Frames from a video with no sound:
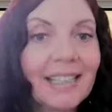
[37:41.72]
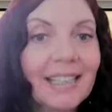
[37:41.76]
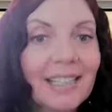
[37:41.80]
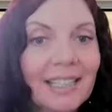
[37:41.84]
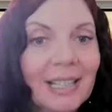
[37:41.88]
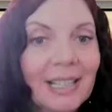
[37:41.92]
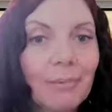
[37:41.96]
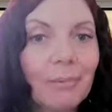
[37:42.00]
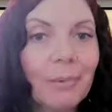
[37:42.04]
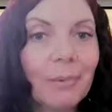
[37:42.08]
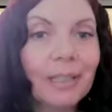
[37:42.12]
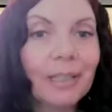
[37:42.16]
can't
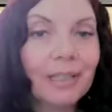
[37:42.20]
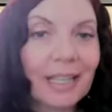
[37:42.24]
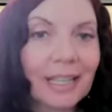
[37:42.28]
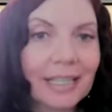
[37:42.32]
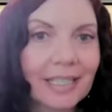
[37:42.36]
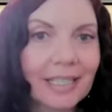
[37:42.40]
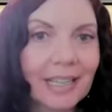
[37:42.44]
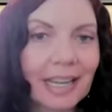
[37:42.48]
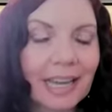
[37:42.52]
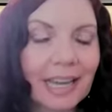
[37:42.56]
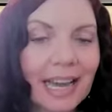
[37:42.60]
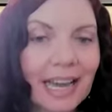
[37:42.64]
sleep
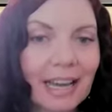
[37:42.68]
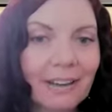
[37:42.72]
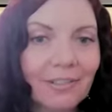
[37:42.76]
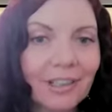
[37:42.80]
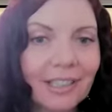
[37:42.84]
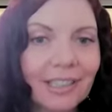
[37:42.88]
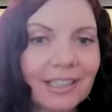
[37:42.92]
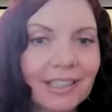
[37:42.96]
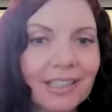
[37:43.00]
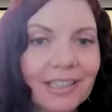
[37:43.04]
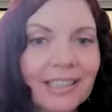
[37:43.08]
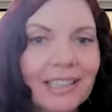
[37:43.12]
unless I
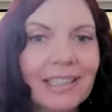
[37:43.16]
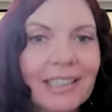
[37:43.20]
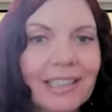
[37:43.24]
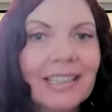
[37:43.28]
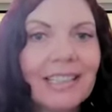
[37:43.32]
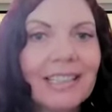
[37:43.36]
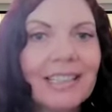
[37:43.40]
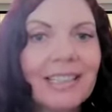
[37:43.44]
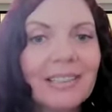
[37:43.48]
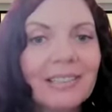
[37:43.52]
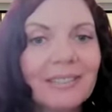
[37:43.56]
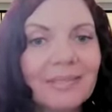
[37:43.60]
have it.
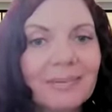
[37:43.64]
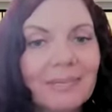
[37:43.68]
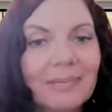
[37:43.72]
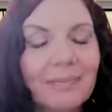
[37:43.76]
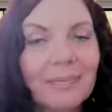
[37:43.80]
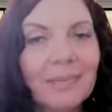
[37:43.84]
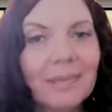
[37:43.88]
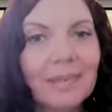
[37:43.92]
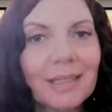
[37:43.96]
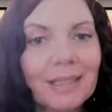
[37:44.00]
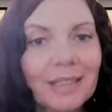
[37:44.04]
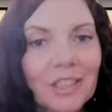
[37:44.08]

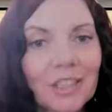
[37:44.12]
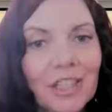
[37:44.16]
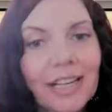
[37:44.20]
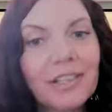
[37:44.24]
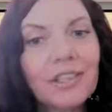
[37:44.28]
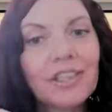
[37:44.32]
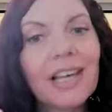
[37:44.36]
Change that